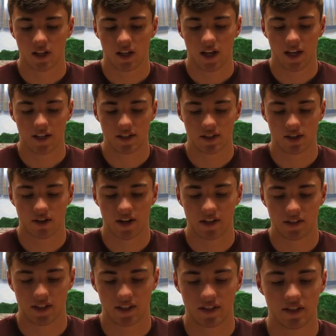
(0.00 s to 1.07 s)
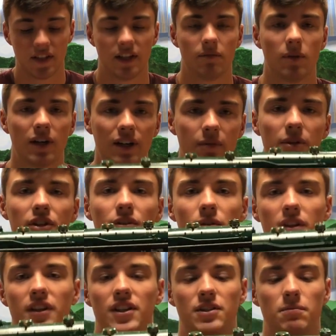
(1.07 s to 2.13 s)
And so I said, Sid, what can we do
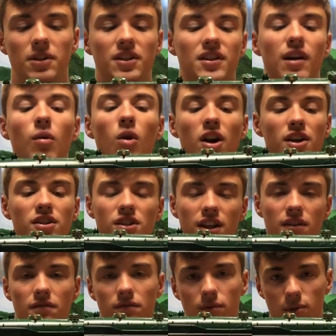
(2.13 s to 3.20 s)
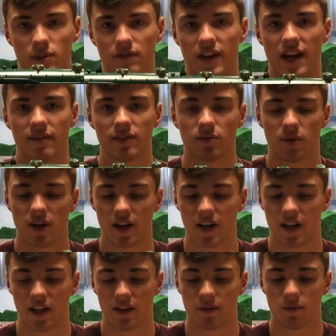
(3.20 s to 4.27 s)
with this? Because I want a Southern 4501,
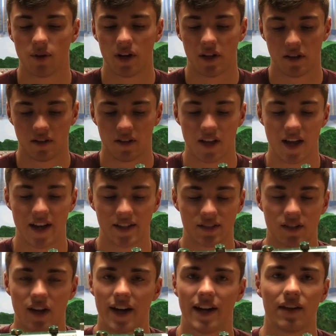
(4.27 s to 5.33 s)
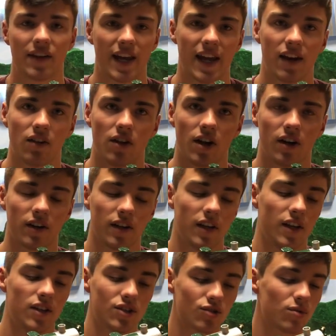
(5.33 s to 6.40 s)
and the one in the last Lionel catalog
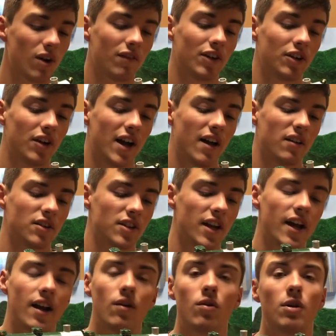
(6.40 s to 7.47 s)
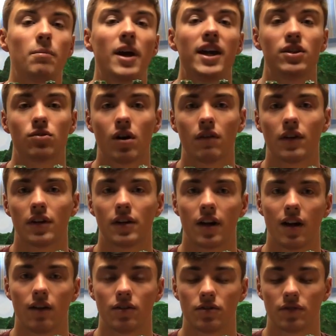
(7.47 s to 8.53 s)
is $1,200, and I don't want to pay
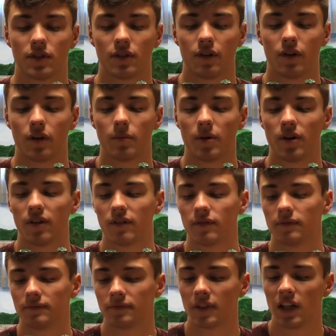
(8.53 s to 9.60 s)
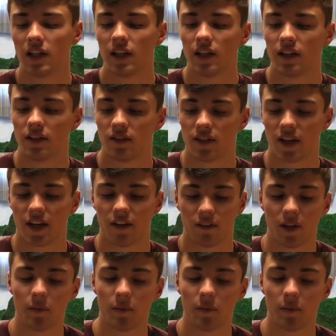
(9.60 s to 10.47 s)
$1,200 for a locomotive. He said, let